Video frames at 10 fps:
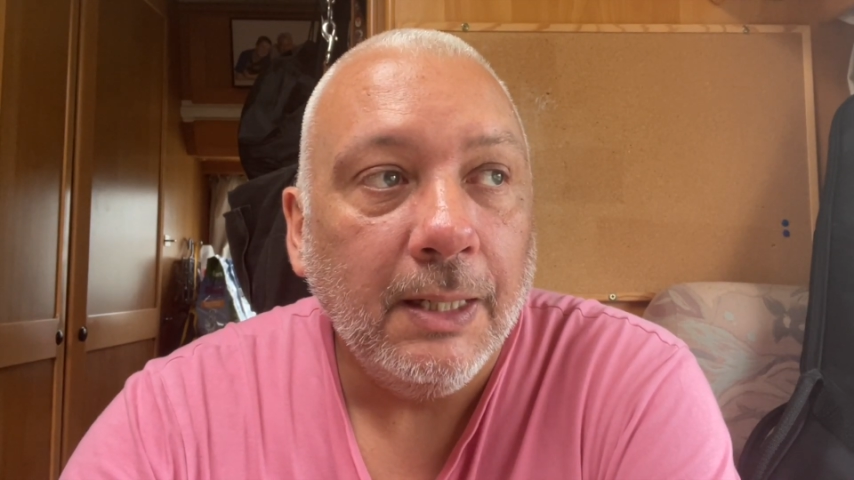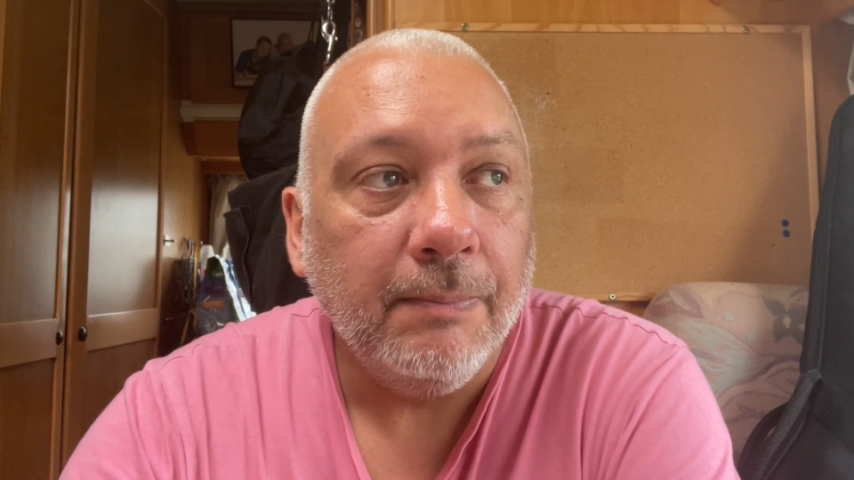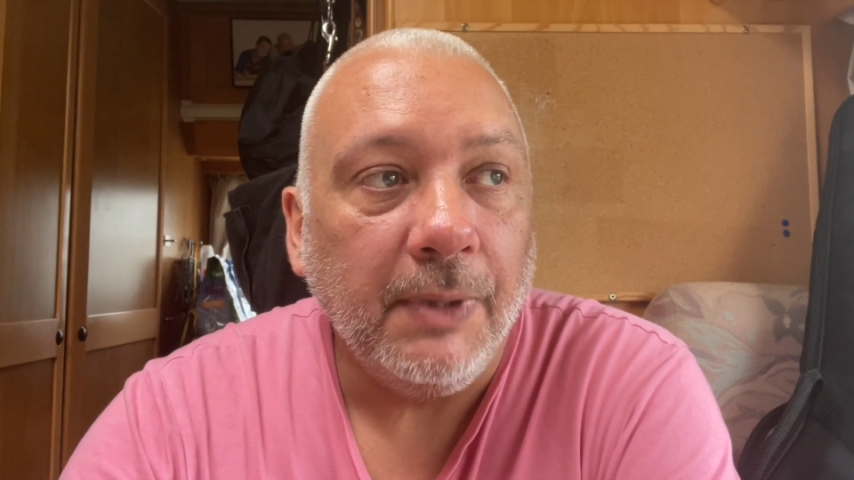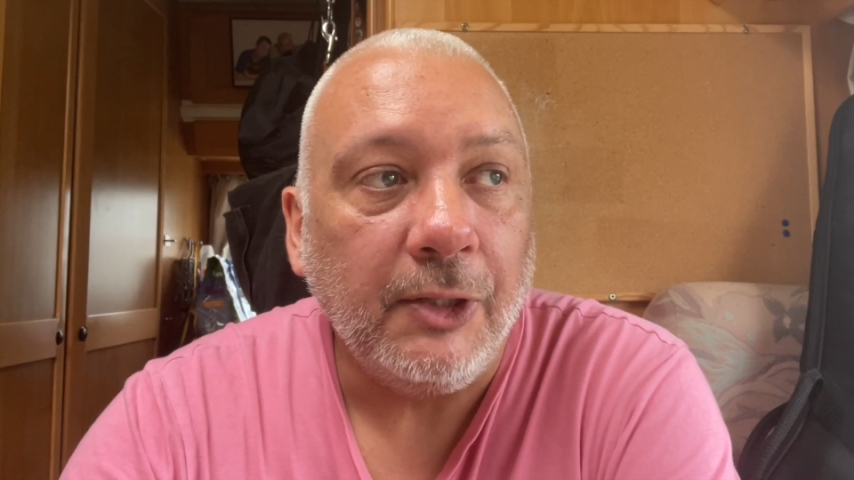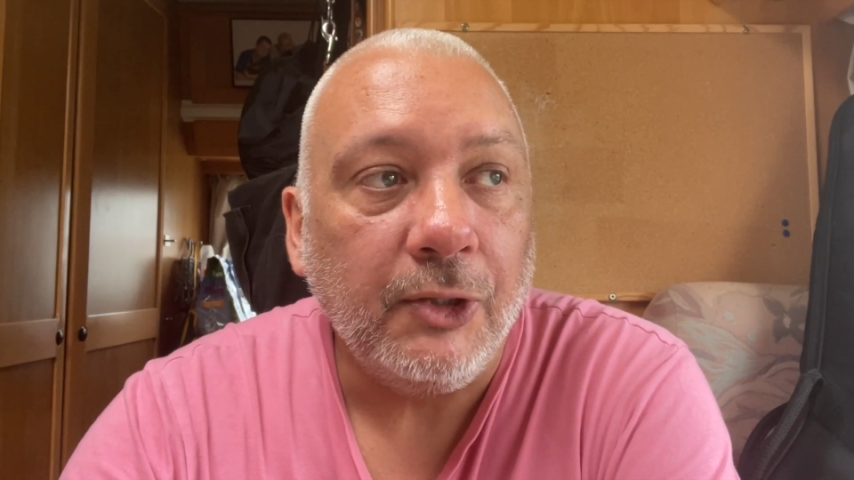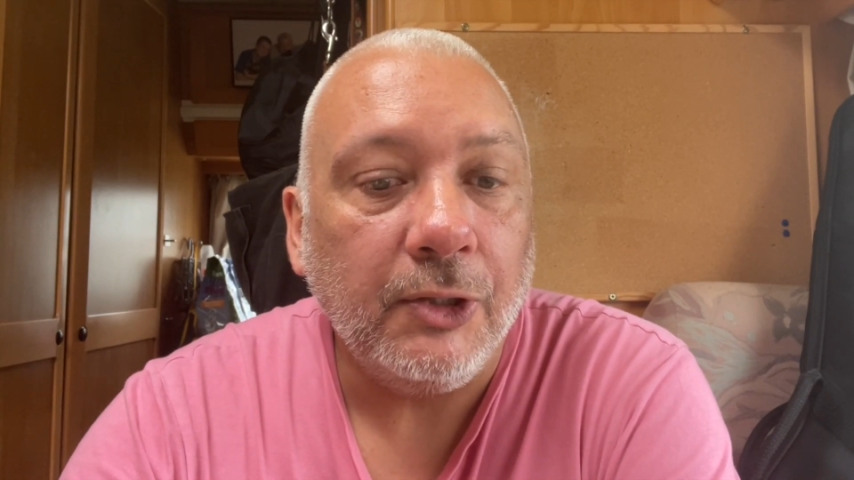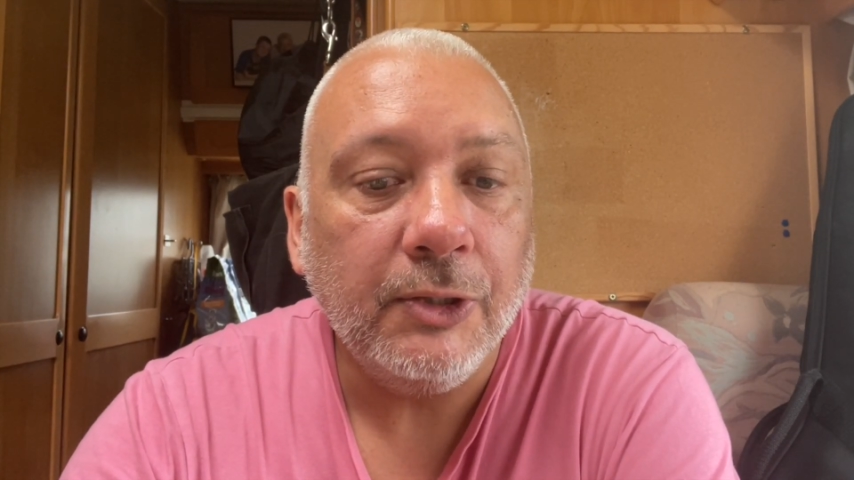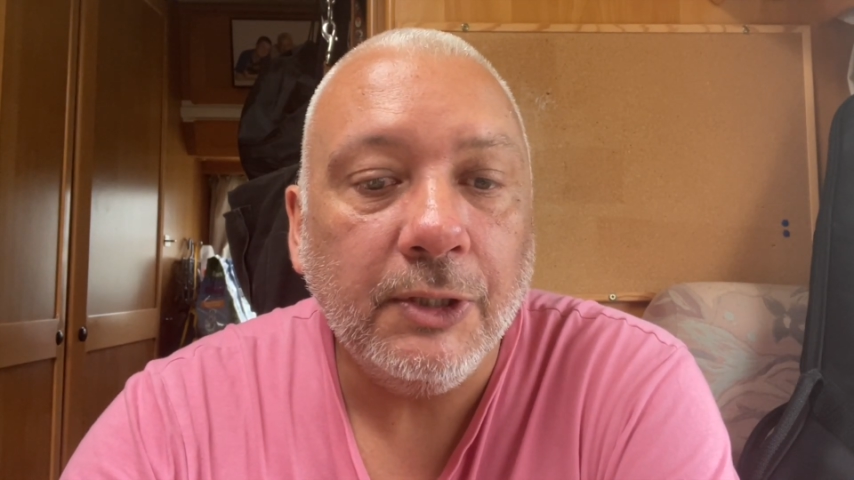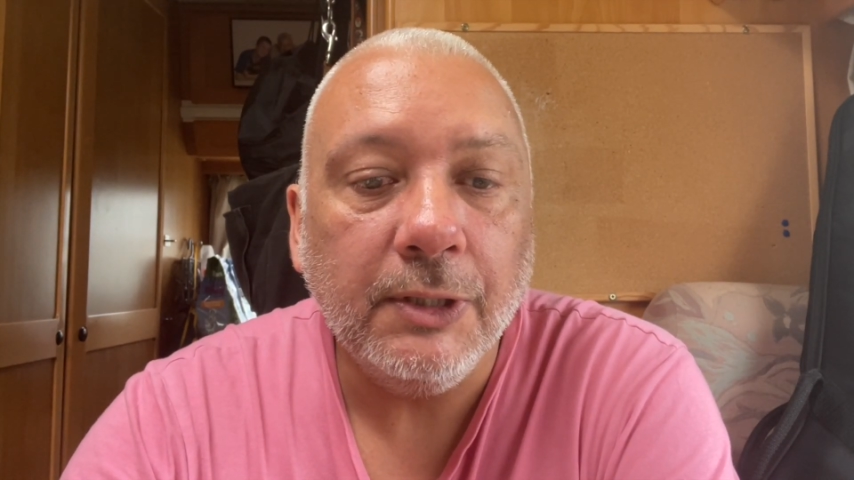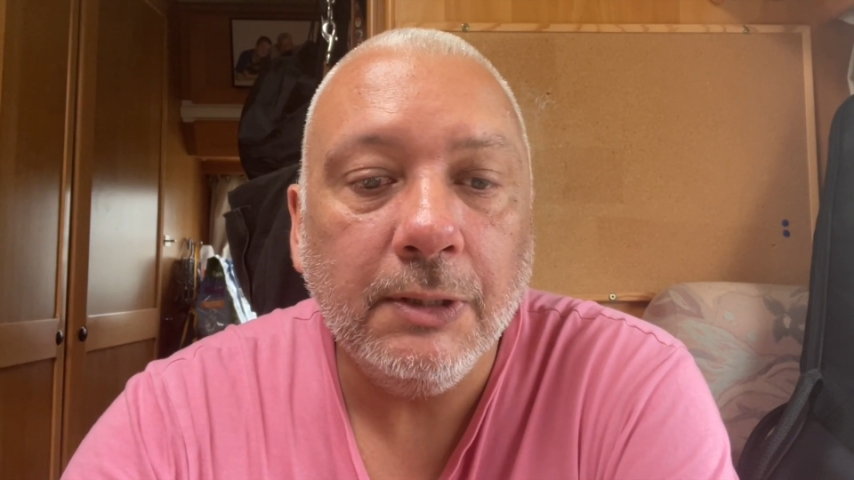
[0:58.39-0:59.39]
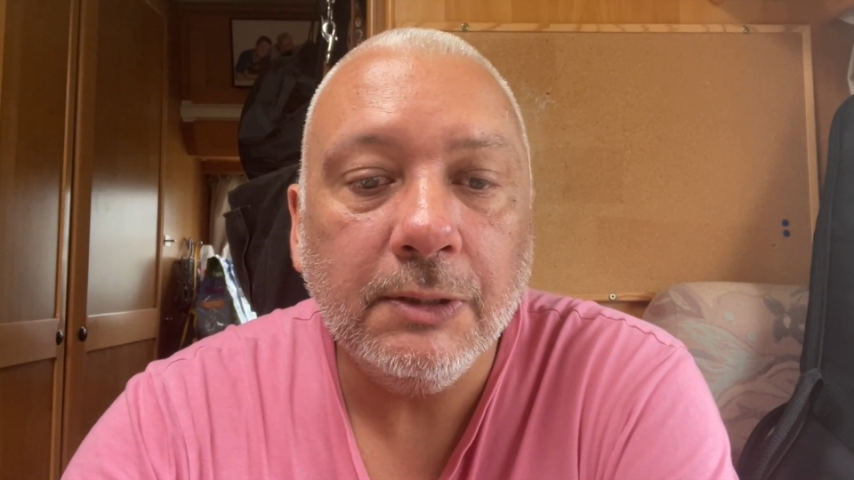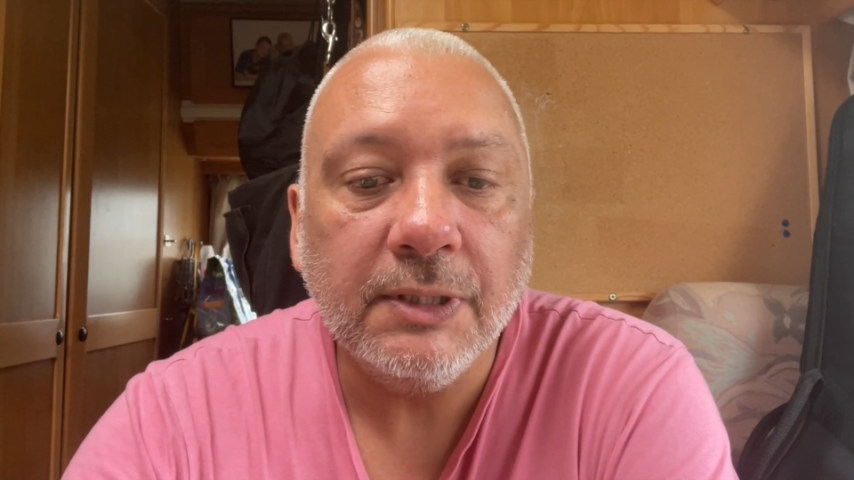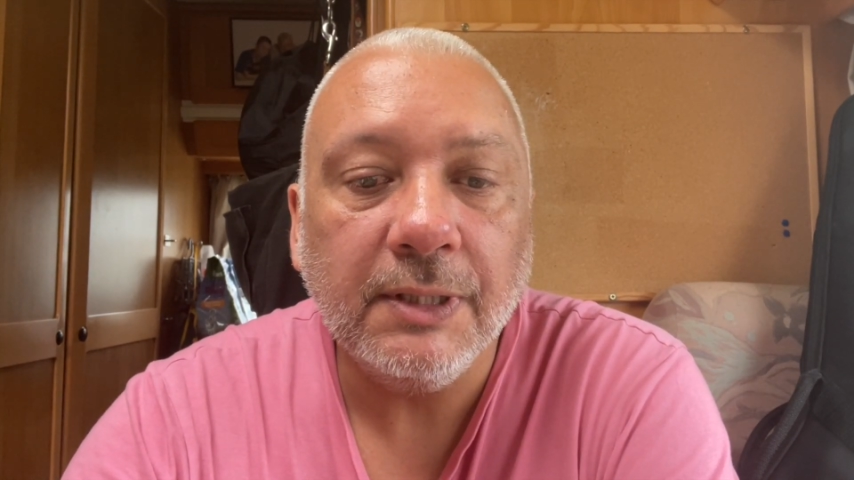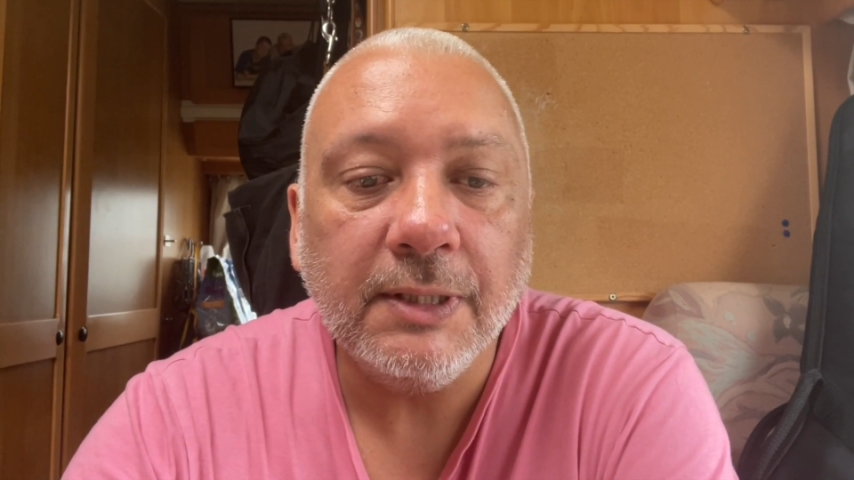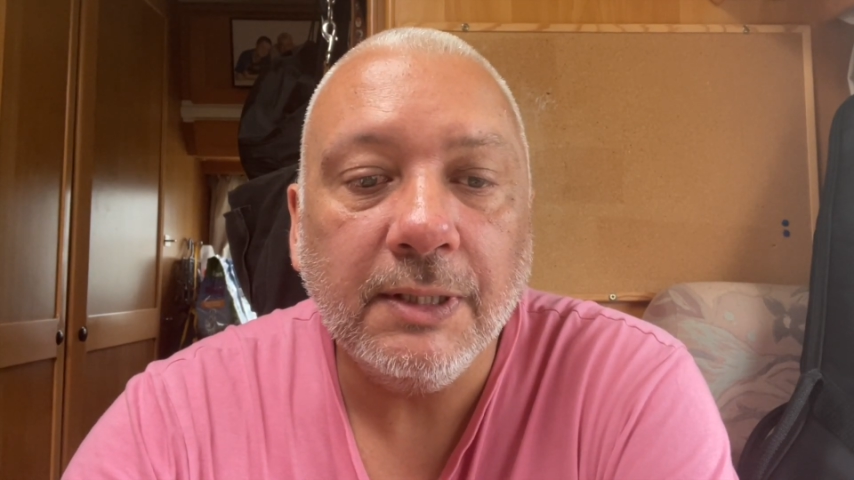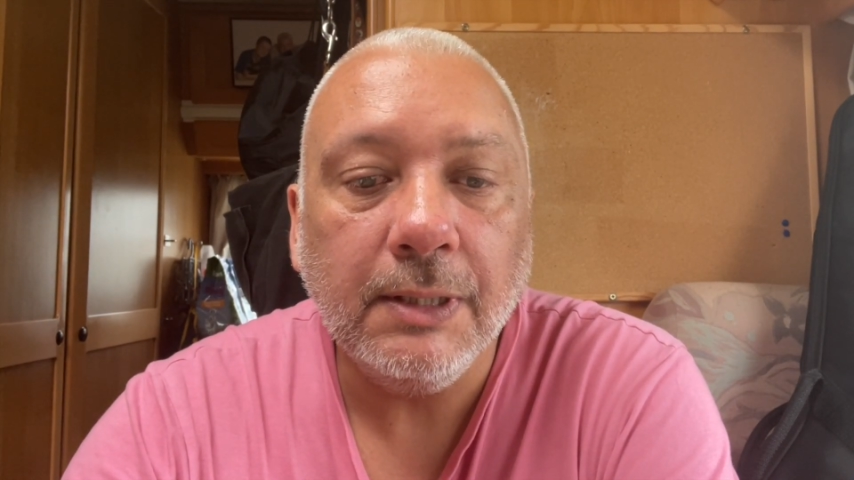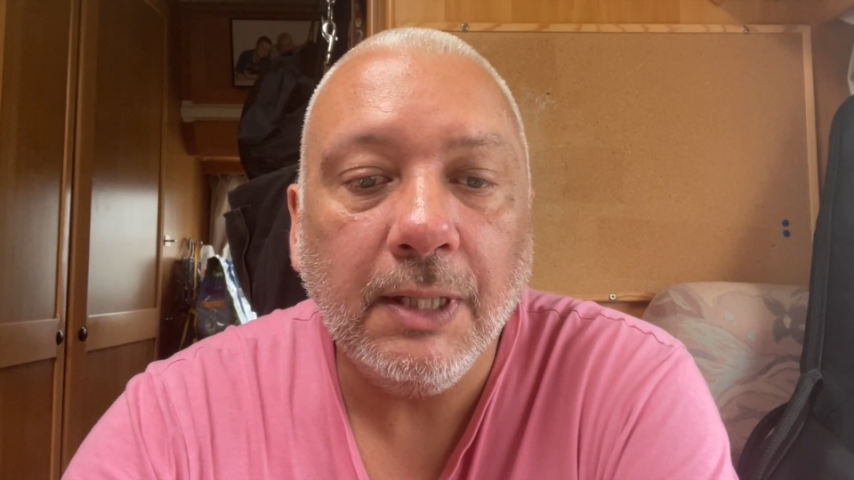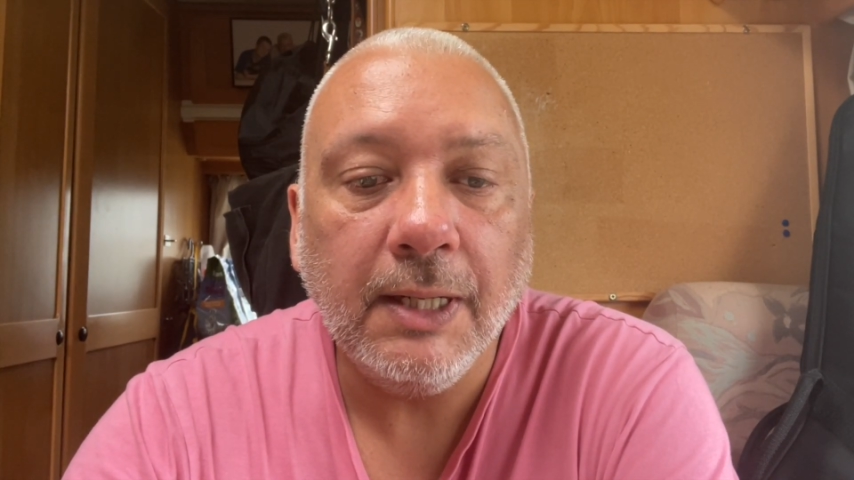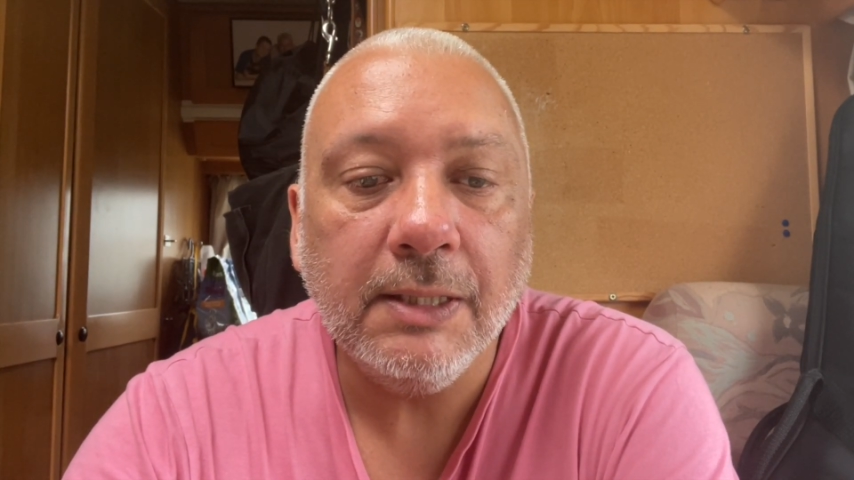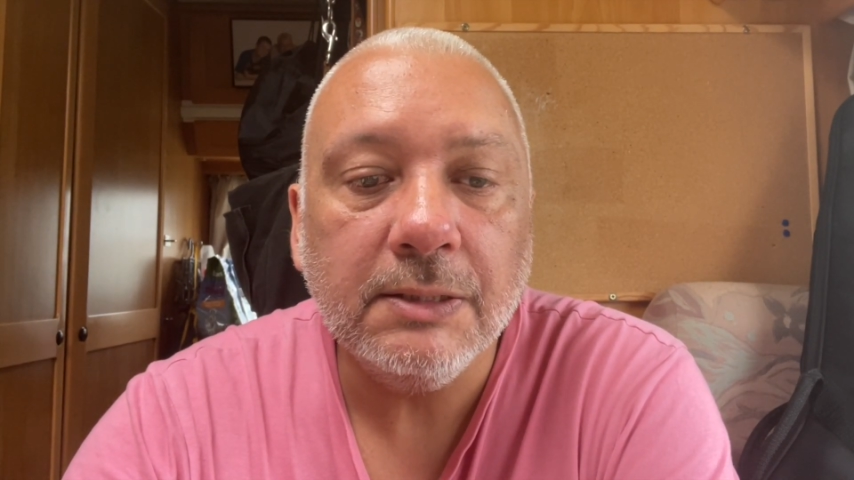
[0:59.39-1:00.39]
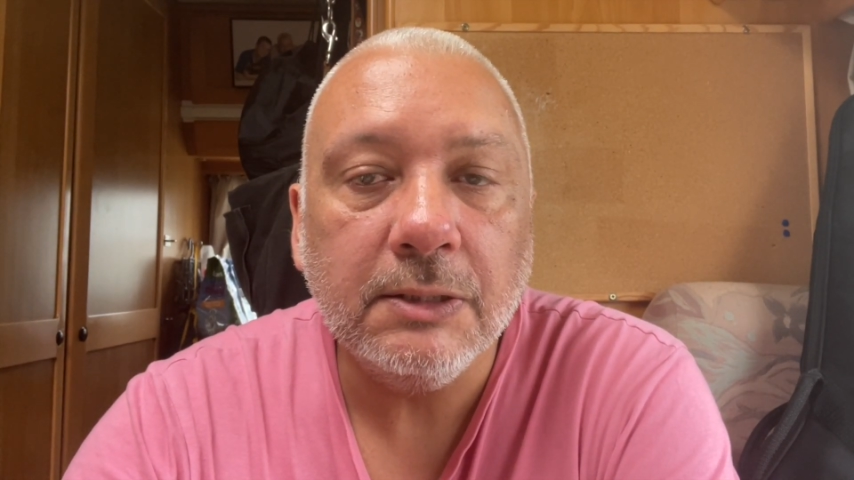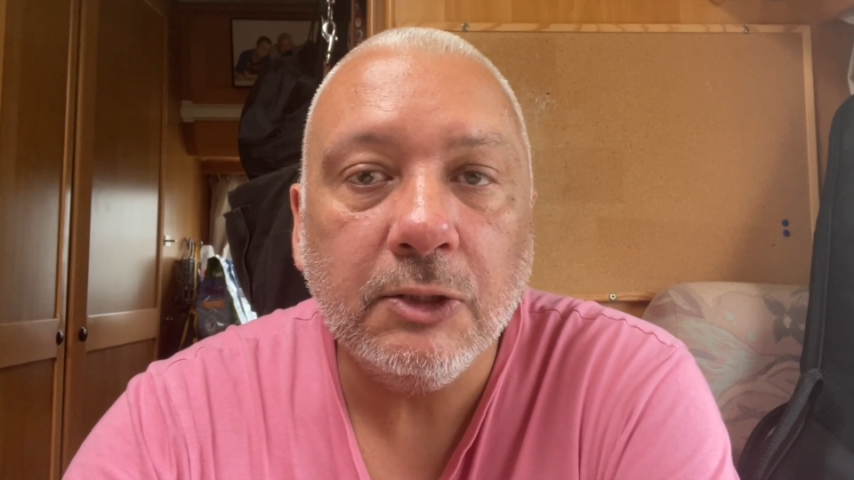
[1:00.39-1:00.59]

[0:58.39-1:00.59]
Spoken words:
My dog, Sharka, has